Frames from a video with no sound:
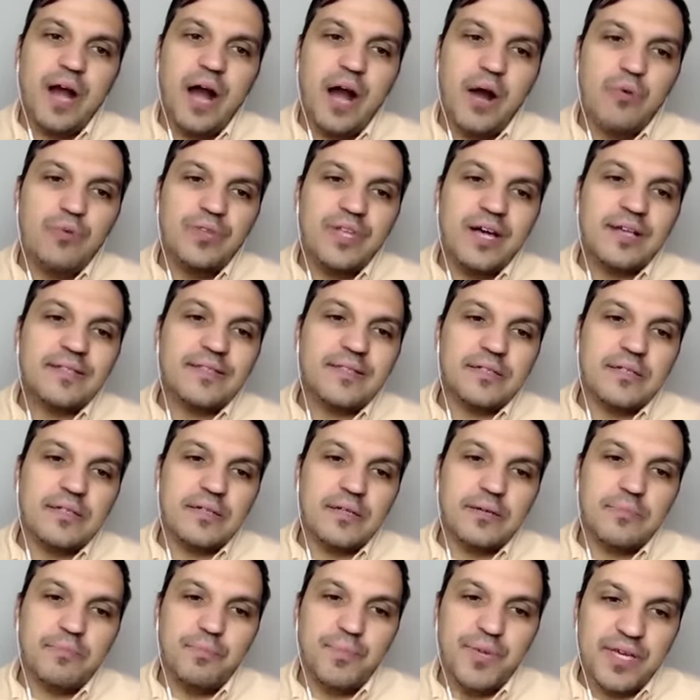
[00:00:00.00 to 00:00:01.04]
how does
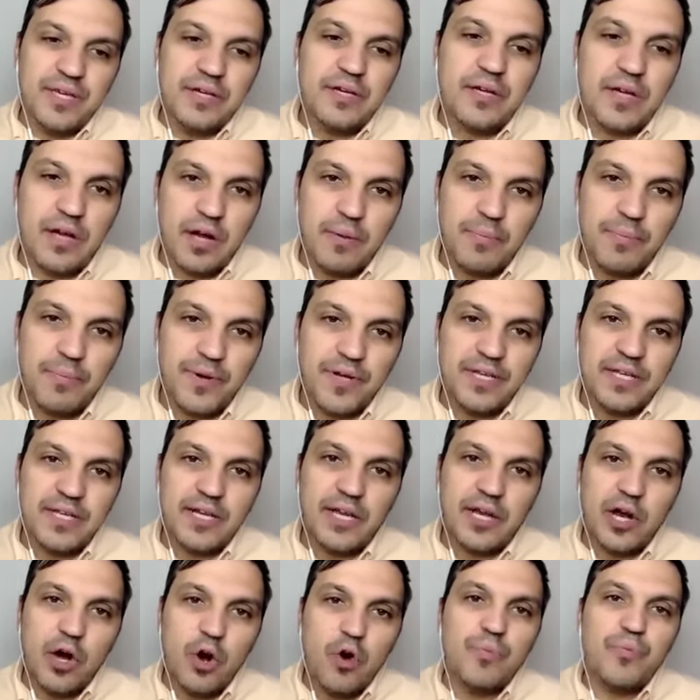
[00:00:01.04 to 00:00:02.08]
a big company
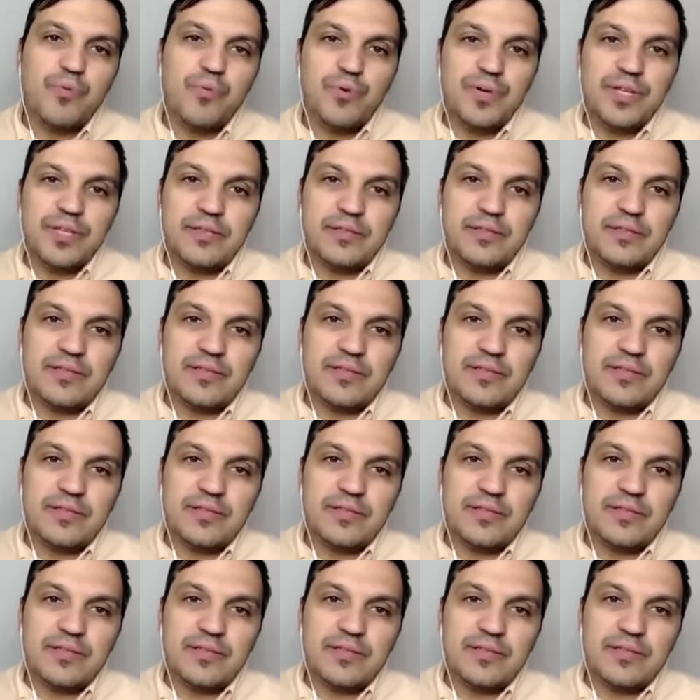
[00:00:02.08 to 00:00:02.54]
cope with